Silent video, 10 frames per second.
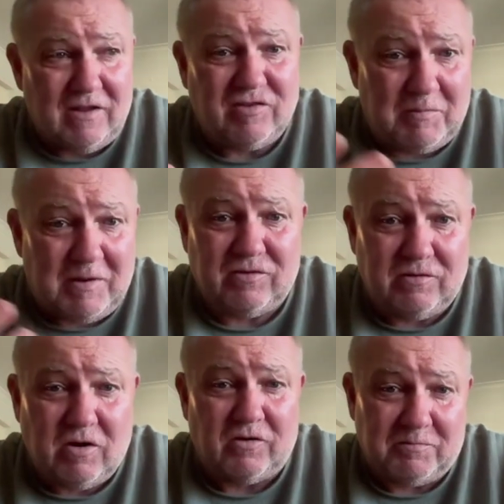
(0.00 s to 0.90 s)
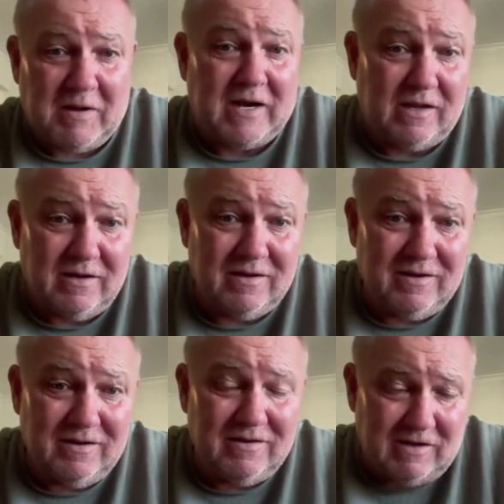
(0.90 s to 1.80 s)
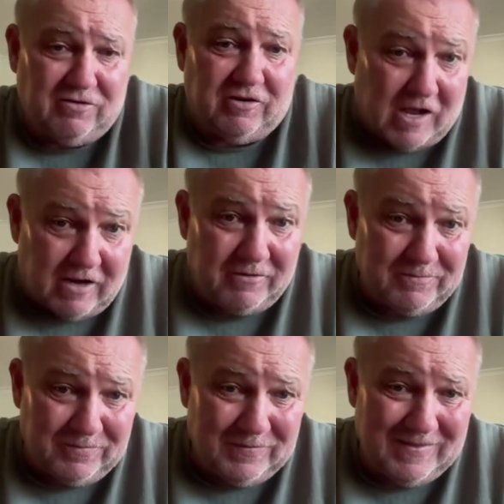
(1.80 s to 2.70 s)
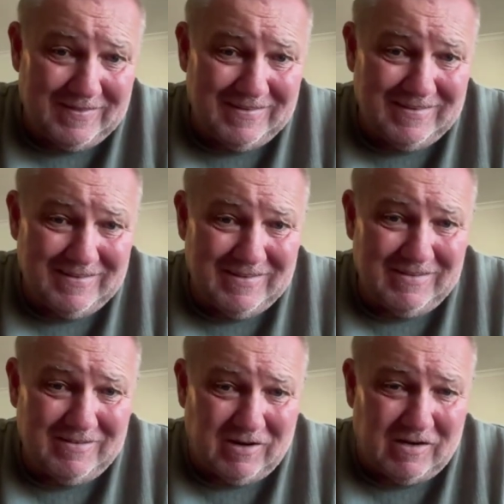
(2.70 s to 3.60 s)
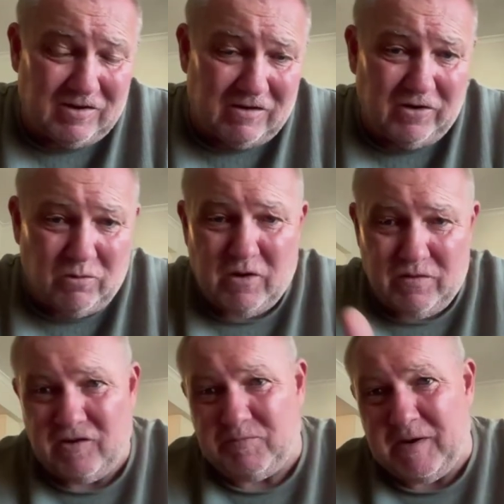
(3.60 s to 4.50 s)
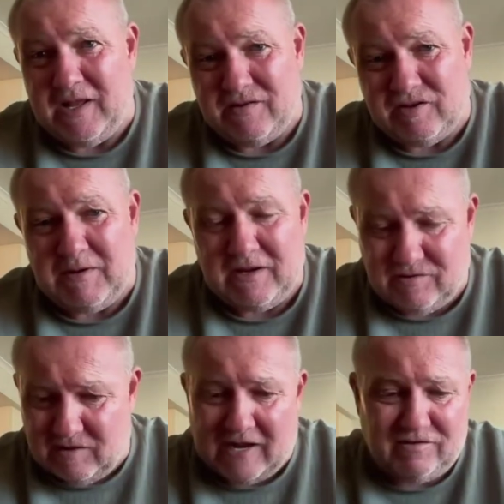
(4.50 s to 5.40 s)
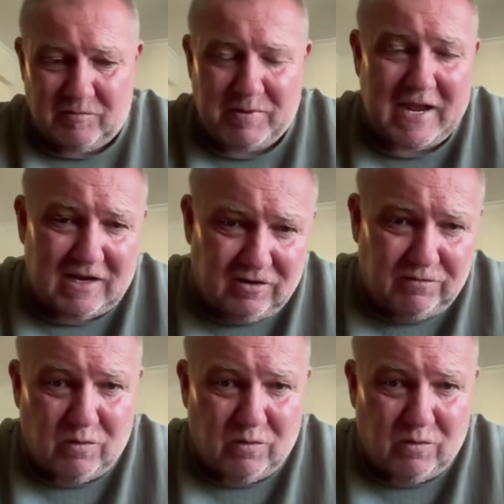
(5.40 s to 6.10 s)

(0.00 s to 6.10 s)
SMS costs money, as you know, right? So if you want this many SMS, that's the package.